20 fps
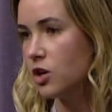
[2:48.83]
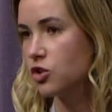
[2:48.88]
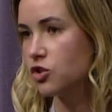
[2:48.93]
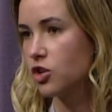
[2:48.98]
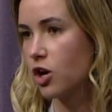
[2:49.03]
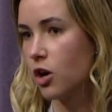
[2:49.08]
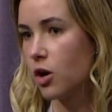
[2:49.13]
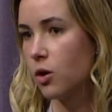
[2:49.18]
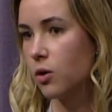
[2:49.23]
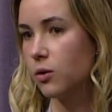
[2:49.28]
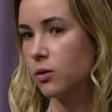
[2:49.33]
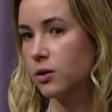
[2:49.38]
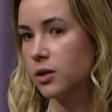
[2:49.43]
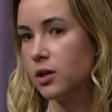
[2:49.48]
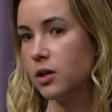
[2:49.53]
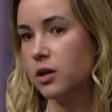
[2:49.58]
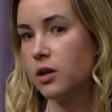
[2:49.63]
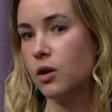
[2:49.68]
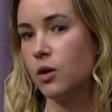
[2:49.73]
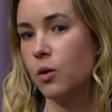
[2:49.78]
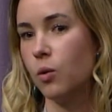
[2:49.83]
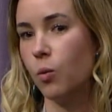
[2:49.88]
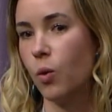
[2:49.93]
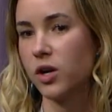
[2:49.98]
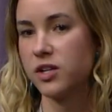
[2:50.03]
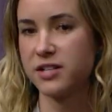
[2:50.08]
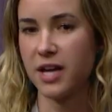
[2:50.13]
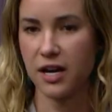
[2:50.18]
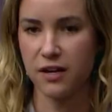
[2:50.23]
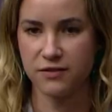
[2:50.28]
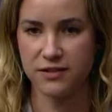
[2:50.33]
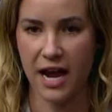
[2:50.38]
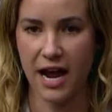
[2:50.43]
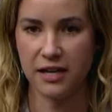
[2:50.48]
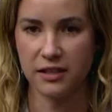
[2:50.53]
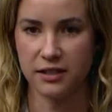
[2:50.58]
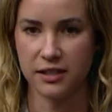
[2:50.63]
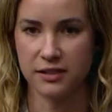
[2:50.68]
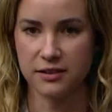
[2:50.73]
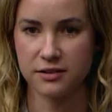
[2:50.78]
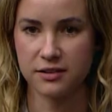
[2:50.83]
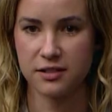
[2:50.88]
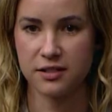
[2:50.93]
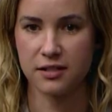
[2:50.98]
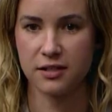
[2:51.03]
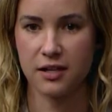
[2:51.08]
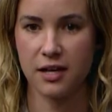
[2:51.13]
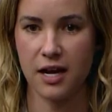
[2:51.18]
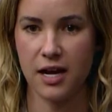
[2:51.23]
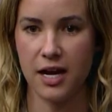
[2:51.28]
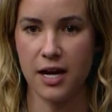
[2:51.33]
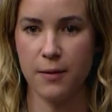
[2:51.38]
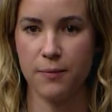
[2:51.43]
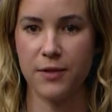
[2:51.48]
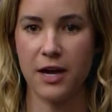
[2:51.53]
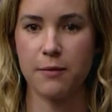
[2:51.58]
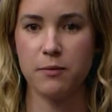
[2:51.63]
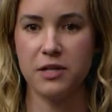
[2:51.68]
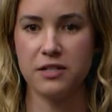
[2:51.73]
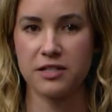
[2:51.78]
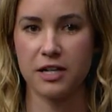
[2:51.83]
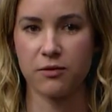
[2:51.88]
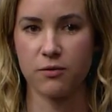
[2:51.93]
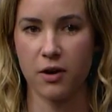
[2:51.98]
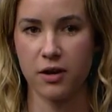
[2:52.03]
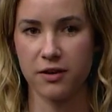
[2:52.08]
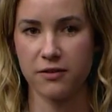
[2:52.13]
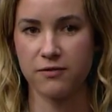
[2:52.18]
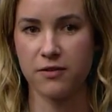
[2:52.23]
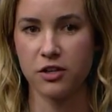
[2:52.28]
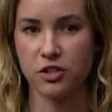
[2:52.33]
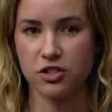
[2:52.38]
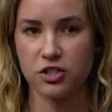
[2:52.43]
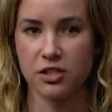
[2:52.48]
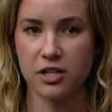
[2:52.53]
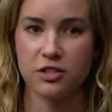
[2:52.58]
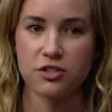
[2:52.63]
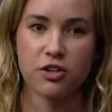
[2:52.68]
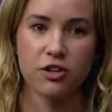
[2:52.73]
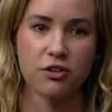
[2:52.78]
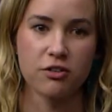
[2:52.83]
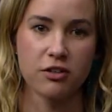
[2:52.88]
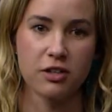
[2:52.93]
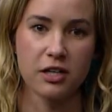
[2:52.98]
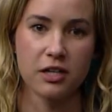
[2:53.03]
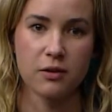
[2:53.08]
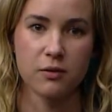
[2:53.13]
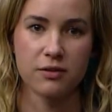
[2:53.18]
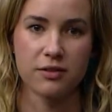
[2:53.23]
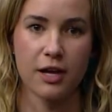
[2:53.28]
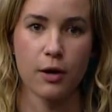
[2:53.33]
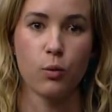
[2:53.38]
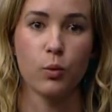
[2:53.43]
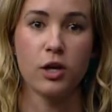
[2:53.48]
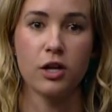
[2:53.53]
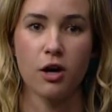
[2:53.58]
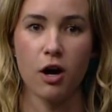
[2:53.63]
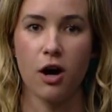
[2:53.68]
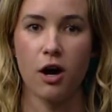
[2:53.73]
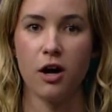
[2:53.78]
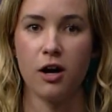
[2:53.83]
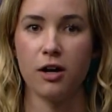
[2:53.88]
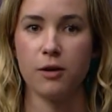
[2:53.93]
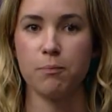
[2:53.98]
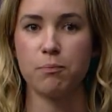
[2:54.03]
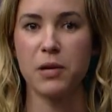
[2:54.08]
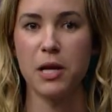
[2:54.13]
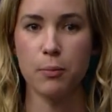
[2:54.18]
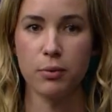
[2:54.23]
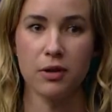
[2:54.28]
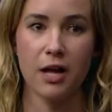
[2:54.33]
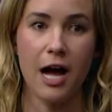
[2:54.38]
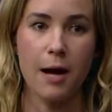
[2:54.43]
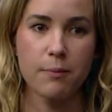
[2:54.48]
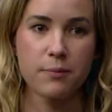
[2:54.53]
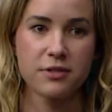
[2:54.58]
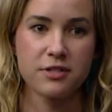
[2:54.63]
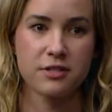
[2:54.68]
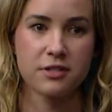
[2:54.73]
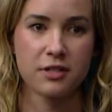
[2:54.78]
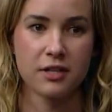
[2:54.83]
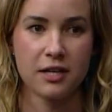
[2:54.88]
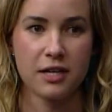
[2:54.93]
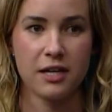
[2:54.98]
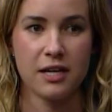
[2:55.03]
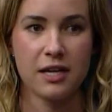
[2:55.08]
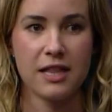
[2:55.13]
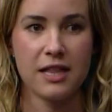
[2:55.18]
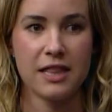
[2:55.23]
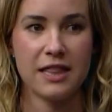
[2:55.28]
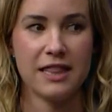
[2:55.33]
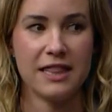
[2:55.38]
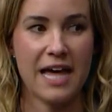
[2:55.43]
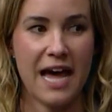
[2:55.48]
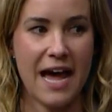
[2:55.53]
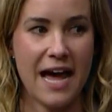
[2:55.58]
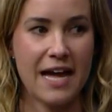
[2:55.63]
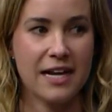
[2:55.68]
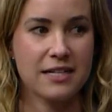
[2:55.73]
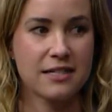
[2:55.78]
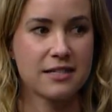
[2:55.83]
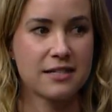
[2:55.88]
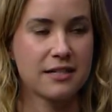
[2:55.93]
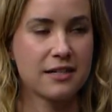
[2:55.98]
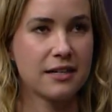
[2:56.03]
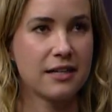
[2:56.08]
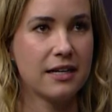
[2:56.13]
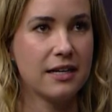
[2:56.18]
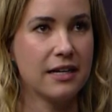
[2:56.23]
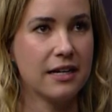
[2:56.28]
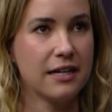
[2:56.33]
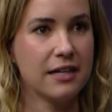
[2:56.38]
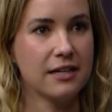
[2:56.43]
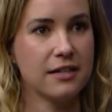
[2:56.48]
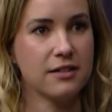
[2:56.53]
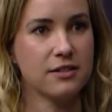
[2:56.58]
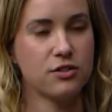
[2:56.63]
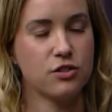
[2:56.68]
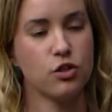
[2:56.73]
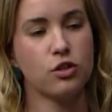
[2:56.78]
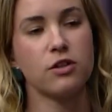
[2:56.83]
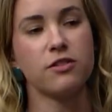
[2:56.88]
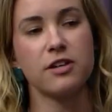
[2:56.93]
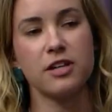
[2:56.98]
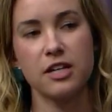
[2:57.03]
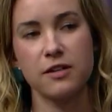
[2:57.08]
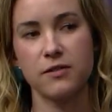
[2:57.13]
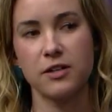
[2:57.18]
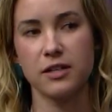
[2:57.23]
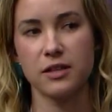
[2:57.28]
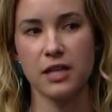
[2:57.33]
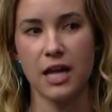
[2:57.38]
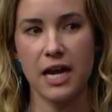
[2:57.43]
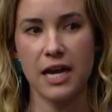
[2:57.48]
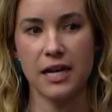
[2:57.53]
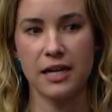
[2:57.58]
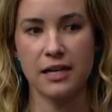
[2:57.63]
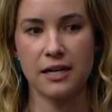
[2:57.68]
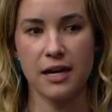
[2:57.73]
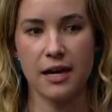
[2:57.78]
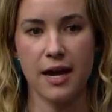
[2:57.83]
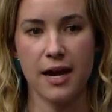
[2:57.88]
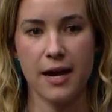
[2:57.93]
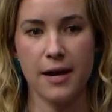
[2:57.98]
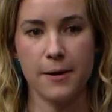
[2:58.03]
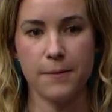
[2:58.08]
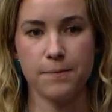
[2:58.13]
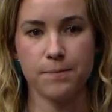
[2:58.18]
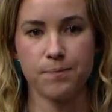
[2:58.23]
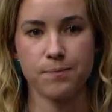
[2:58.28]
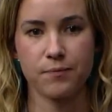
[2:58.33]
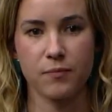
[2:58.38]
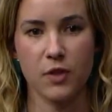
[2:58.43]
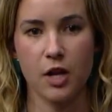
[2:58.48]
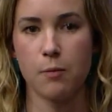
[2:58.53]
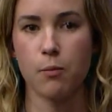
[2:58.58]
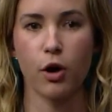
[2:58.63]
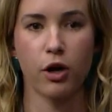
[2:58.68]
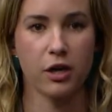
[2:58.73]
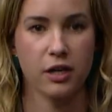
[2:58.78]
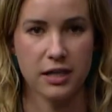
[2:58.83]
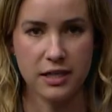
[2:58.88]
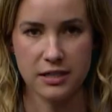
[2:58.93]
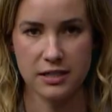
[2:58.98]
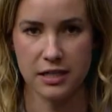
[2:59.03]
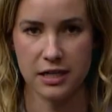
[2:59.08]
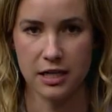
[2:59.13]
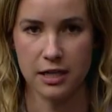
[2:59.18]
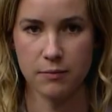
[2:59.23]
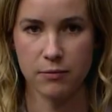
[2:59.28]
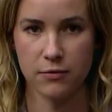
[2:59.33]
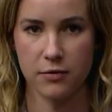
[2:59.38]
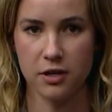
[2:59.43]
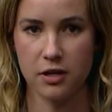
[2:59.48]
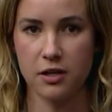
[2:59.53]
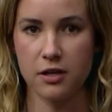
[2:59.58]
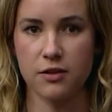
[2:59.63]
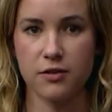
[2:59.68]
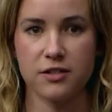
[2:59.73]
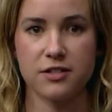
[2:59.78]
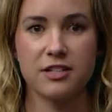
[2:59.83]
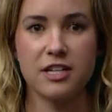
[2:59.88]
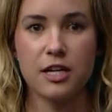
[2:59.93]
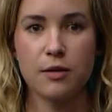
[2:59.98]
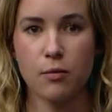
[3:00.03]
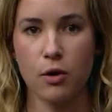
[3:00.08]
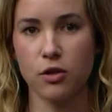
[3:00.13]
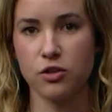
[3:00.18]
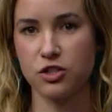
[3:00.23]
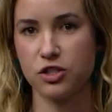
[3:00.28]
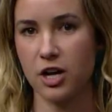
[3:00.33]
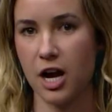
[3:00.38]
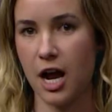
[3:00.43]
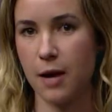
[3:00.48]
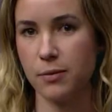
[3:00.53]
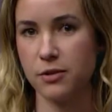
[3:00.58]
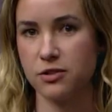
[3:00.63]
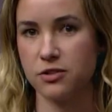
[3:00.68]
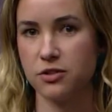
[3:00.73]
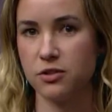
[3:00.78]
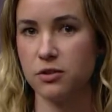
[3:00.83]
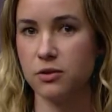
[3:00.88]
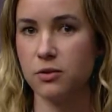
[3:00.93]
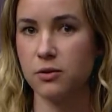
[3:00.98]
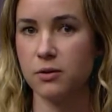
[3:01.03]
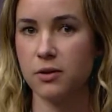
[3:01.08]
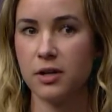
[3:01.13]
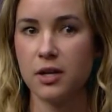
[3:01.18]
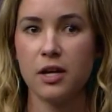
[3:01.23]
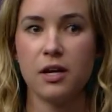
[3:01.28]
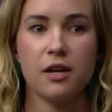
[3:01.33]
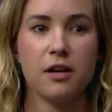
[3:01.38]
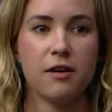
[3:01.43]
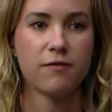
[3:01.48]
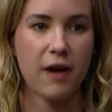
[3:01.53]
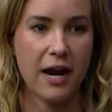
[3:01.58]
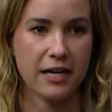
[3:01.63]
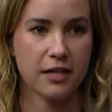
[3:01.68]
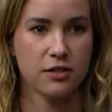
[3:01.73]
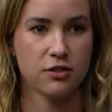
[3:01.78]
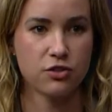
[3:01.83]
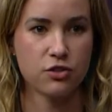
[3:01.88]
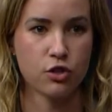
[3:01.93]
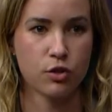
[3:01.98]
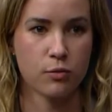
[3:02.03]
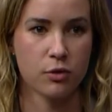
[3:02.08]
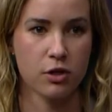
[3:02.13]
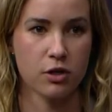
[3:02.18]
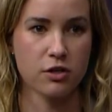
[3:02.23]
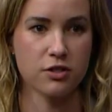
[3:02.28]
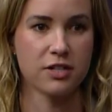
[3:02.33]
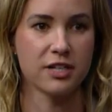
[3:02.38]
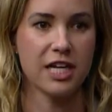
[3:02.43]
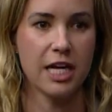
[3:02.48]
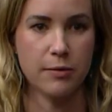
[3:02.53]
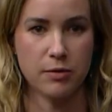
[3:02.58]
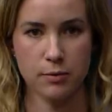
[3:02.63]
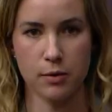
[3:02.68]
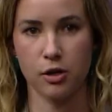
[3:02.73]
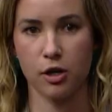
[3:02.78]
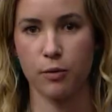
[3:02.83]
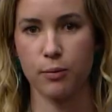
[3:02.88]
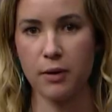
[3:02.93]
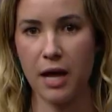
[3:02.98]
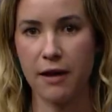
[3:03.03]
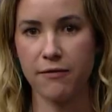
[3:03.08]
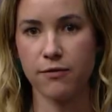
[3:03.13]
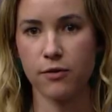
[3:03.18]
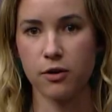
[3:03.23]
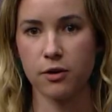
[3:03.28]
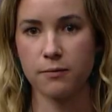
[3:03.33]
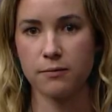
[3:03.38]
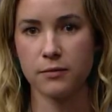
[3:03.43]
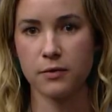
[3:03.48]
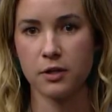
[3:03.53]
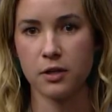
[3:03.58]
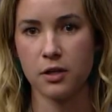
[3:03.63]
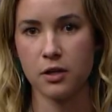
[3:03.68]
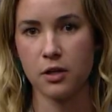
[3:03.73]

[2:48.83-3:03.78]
So what is head of talent? Um, that means I run a function internally that we call people ops. That is, you can think of it like um, a marketing team. The, the C M O's job is to find consumers and keep them on our platform.